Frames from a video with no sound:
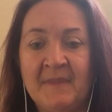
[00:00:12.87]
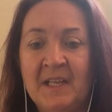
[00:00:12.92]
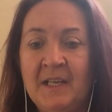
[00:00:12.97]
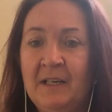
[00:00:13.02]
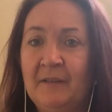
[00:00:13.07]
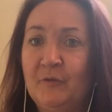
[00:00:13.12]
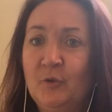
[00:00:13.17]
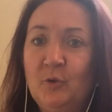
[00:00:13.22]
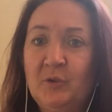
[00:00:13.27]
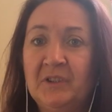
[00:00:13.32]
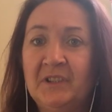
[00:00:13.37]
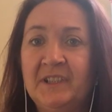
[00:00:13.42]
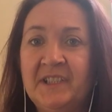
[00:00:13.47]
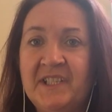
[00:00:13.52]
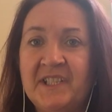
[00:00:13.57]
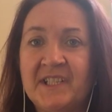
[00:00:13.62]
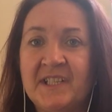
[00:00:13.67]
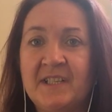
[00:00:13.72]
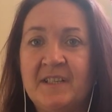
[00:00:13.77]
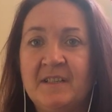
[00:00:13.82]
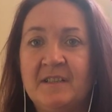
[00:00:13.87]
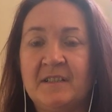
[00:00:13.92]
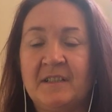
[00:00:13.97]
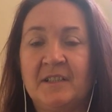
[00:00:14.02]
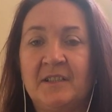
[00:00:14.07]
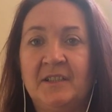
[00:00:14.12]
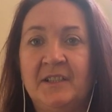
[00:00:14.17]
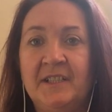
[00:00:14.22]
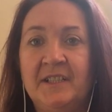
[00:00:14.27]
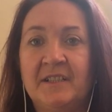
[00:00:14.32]
I've known Lisa,
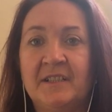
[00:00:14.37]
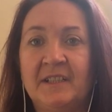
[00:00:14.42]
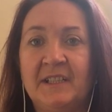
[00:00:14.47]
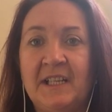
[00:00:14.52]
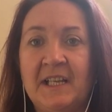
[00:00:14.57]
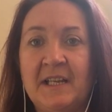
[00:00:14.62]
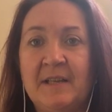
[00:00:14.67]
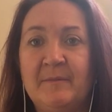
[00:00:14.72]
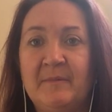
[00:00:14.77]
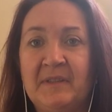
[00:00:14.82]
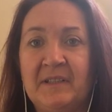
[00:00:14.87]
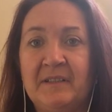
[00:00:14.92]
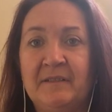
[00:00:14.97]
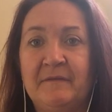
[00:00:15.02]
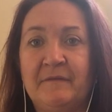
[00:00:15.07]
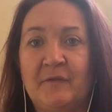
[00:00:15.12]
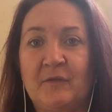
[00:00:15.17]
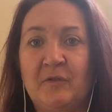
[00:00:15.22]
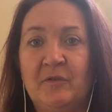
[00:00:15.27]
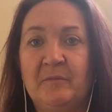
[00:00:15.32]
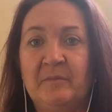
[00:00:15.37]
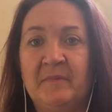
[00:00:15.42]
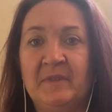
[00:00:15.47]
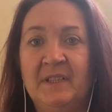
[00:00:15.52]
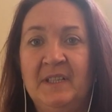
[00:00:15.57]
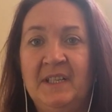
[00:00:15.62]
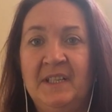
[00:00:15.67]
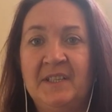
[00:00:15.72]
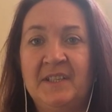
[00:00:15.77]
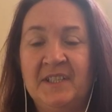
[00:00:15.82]
Claire and Emma from
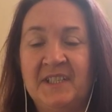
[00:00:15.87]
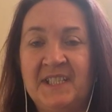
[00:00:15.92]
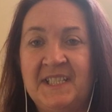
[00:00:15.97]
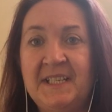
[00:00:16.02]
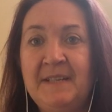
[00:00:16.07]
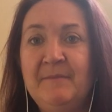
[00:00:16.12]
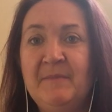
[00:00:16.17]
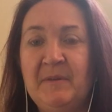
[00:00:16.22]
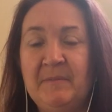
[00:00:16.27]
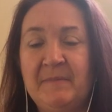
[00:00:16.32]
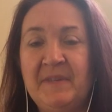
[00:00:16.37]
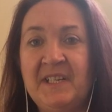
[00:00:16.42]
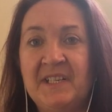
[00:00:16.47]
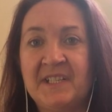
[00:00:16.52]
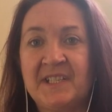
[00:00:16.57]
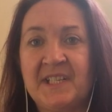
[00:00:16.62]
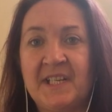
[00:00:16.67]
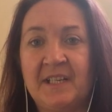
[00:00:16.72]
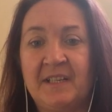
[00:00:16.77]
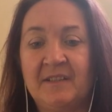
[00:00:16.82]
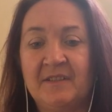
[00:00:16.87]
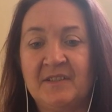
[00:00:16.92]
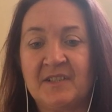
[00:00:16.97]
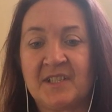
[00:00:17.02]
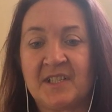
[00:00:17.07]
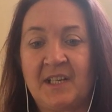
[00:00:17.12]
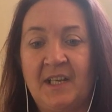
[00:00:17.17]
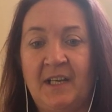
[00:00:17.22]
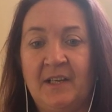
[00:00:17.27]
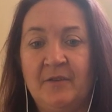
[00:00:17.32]
the team at Make Seconds
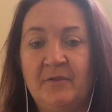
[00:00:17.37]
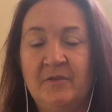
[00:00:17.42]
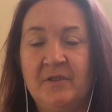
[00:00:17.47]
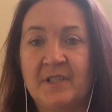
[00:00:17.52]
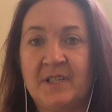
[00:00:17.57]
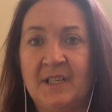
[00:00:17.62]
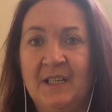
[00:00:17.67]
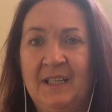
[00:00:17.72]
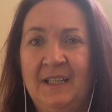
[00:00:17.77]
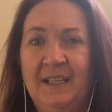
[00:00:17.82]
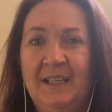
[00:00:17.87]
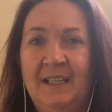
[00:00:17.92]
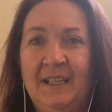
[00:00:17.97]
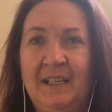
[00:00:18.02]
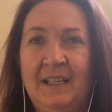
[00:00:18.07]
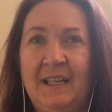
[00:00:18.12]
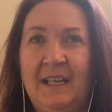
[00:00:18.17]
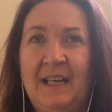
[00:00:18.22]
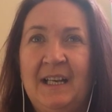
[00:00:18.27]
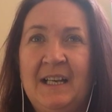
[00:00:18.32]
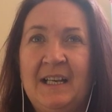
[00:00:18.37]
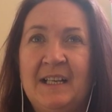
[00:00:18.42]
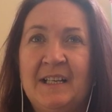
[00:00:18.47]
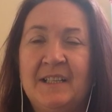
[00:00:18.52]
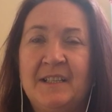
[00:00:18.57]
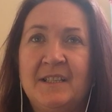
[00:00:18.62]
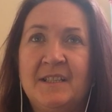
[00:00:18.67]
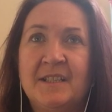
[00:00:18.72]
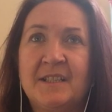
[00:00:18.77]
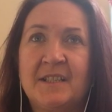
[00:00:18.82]
Count,
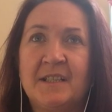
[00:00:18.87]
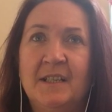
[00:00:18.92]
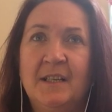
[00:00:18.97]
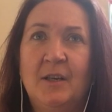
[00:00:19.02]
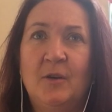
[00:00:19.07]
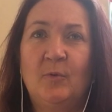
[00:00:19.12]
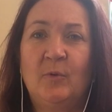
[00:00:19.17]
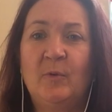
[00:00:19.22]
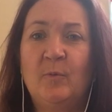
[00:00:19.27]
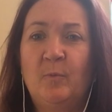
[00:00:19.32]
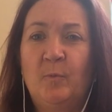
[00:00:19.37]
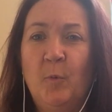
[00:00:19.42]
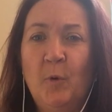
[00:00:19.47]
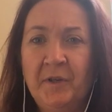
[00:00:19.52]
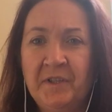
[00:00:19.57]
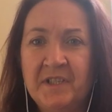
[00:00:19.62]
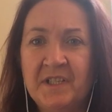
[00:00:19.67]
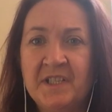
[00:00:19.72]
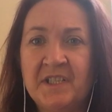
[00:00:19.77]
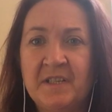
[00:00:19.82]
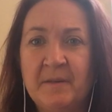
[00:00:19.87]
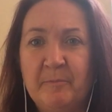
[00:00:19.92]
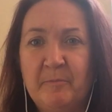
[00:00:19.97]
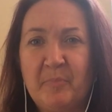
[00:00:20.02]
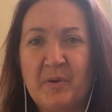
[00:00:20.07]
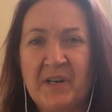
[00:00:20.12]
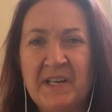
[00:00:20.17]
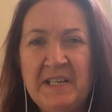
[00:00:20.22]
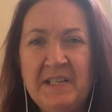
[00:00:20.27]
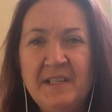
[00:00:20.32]
and we wanted to
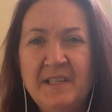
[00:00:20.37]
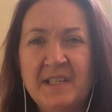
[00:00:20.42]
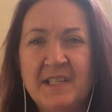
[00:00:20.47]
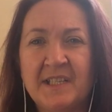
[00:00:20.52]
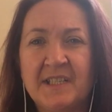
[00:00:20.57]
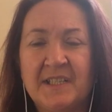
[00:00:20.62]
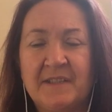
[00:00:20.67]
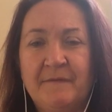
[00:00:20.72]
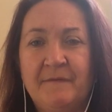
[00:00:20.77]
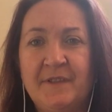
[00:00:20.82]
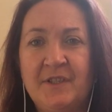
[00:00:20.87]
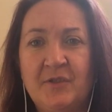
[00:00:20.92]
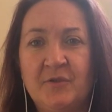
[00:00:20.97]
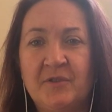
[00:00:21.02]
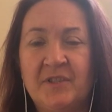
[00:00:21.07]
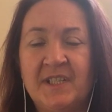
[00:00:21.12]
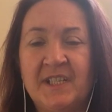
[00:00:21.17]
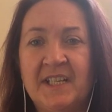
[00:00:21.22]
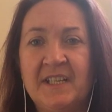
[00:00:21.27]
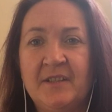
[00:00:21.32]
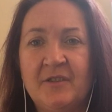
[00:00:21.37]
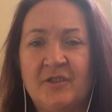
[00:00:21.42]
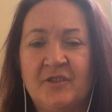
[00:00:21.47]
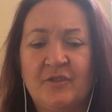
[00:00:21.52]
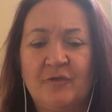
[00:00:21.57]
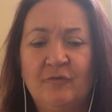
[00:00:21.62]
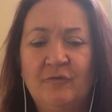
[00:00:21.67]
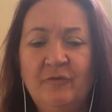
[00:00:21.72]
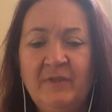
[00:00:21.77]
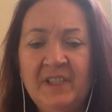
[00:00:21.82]
bring this video together
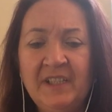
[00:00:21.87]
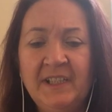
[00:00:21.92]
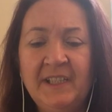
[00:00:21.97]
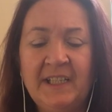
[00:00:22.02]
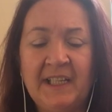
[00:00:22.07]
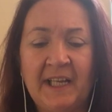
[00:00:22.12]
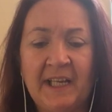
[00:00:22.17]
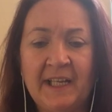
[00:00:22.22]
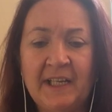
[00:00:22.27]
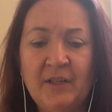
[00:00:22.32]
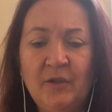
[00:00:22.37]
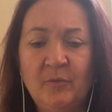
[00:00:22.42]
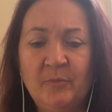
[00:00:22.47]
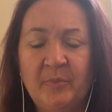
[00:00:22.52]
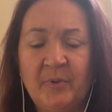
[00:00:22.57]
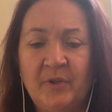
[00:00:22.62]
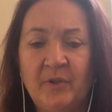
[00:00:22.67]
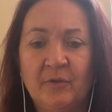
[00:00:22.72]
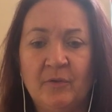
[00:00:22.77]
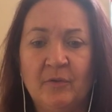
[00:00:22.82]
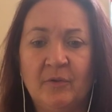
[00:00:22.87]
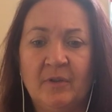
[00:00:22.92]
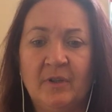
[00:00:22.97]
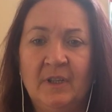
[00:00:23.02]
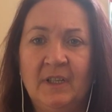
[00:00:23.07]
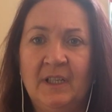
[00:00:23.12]
to really help you